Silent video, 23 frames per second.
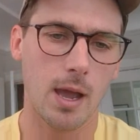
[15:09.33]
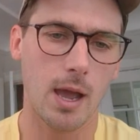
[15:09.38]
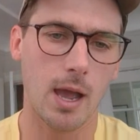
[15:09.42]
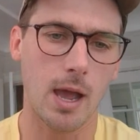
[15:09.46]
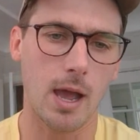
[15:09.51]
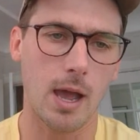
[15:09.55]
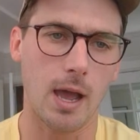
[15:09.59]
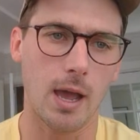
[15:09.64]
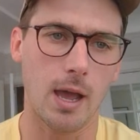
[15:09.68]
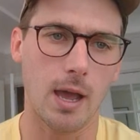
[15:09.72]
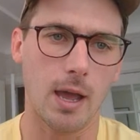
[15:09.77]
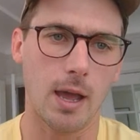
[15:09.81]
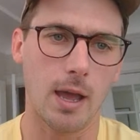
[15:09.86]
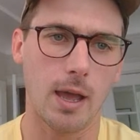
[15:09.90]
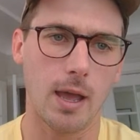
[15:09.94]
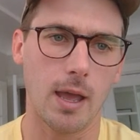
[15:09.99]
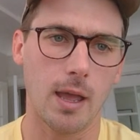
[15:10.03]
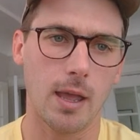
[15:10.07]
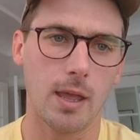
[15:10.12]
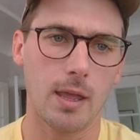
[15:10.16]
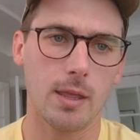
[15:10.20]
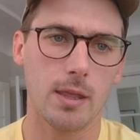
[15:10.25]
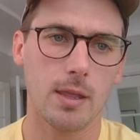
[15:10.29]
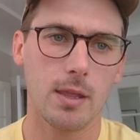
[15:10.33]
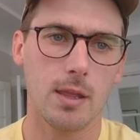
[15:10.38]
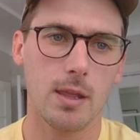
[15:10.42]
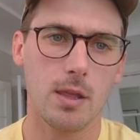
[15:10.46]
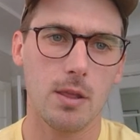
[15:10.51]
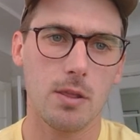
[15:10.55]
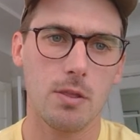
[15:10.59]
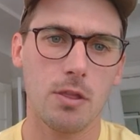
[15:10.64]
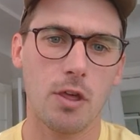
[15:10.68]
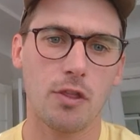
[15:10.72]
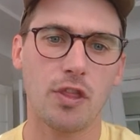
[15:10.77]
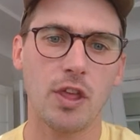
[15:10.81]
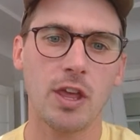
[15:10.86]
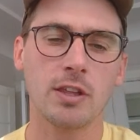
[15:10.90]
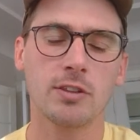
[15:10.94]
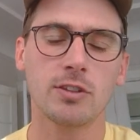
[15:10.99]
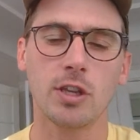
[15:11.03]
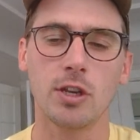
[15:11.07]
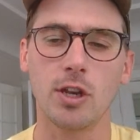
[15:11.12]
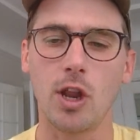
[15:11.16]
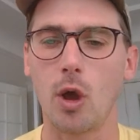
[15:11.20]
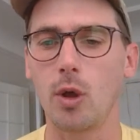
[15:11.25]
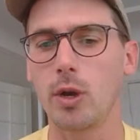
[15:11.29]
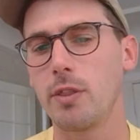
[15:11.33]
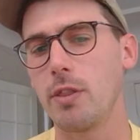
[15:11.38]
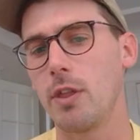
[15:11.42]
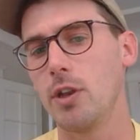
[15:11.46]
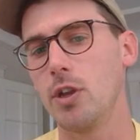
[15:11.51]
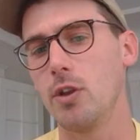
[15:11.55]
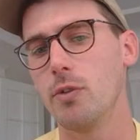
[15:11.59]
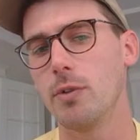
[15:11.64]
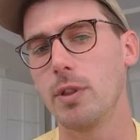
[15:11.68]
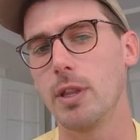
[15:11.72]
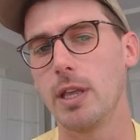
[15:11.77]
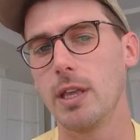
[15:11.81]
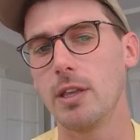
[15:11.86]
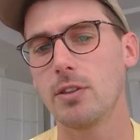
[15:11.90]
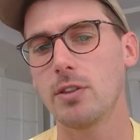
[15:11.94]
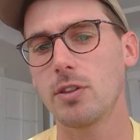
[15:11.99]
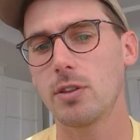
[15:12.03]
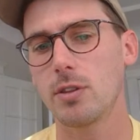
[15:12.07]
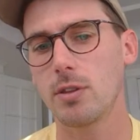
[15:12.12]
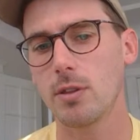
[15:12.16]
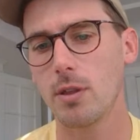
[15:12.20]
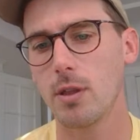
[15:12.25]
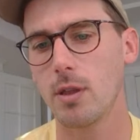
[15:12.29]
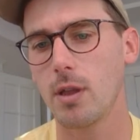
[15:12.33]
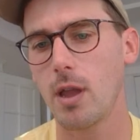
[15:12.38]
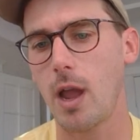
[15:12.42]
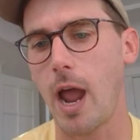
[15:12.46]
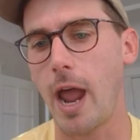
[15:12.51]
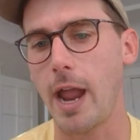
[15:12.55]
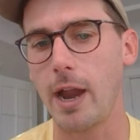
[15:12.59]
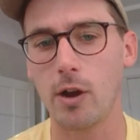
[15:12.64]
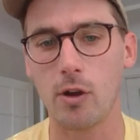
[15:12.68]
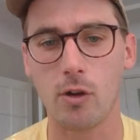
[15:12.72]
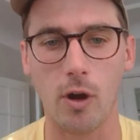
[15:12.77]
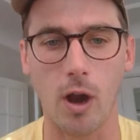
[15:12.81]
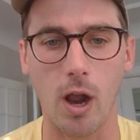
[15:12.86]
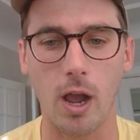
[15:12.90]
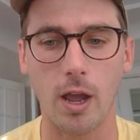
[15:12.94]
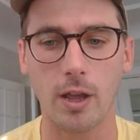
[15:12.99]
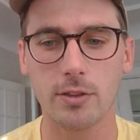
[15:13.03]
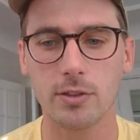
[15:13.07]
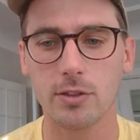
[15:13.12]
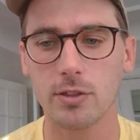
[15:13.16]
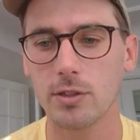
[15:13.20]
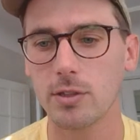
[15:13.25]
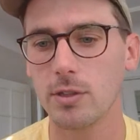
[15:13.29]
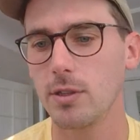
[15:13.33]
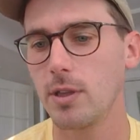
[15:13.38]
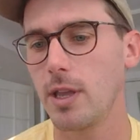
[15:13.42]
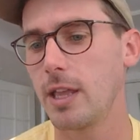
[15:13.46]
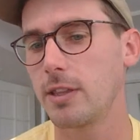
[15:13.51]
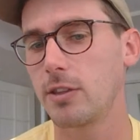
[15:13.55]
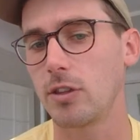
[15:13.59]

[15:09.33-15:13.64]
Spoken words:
The things to note in the new release: Iron Cross.